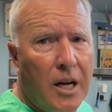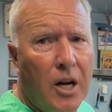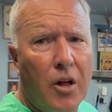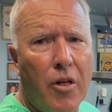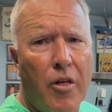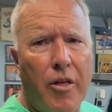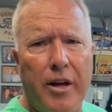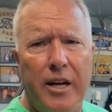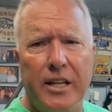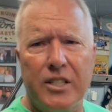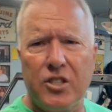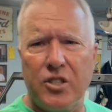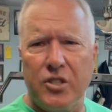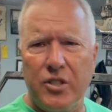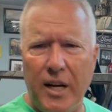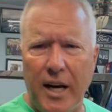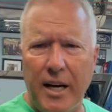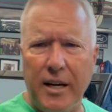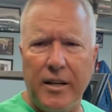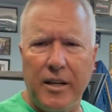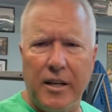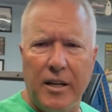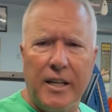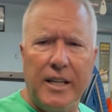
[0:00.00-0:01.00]
It's
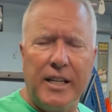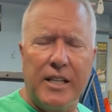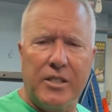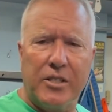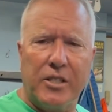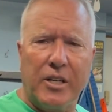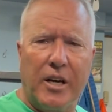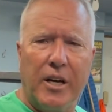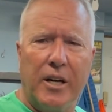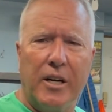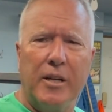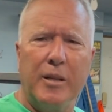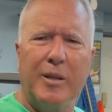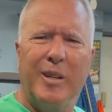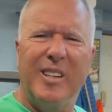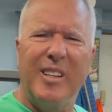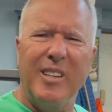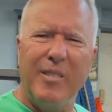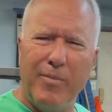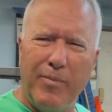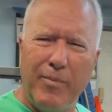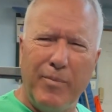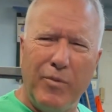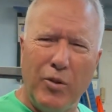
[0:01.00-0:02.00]
not nearly as
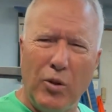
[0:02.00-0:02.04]
hard.